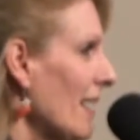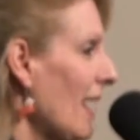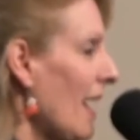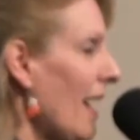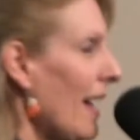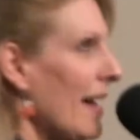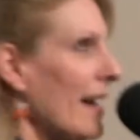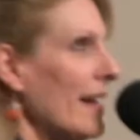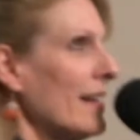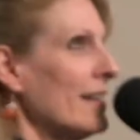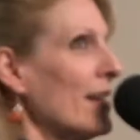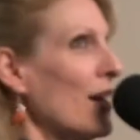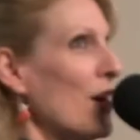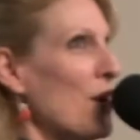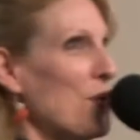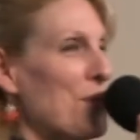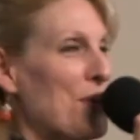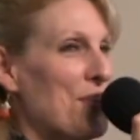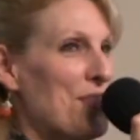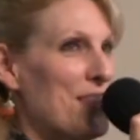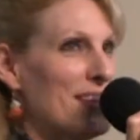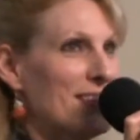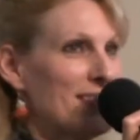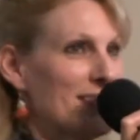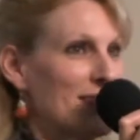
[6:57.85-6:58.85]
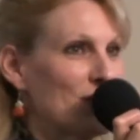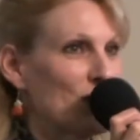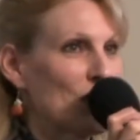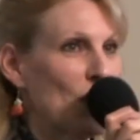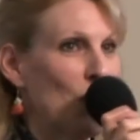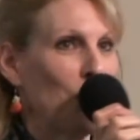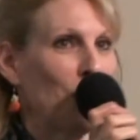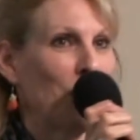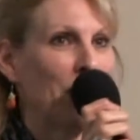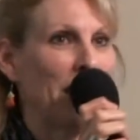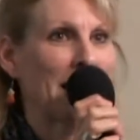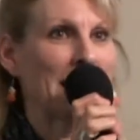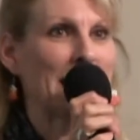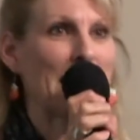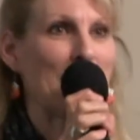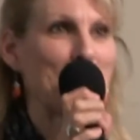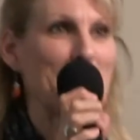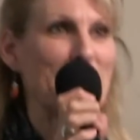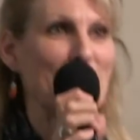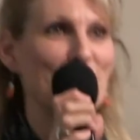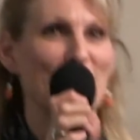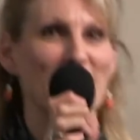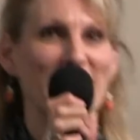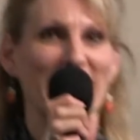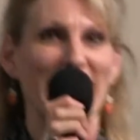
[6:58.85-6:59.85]
I know where this is going. Let
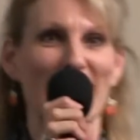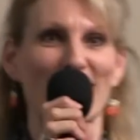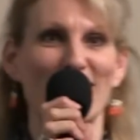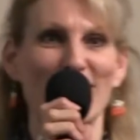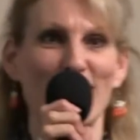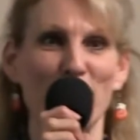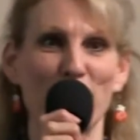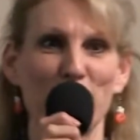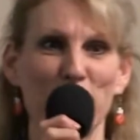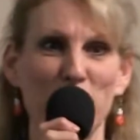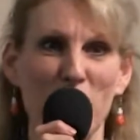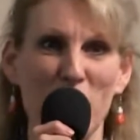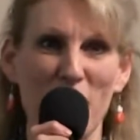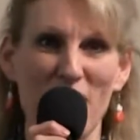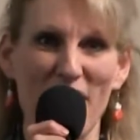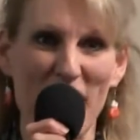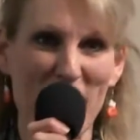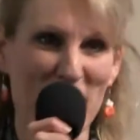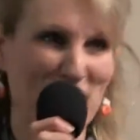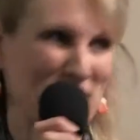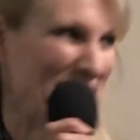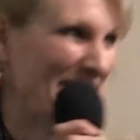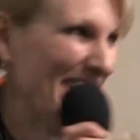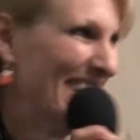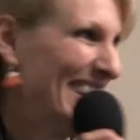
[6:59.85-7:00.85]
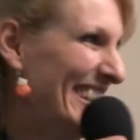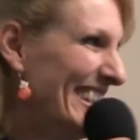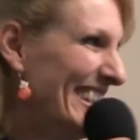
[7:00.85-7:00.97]
me just get there for them.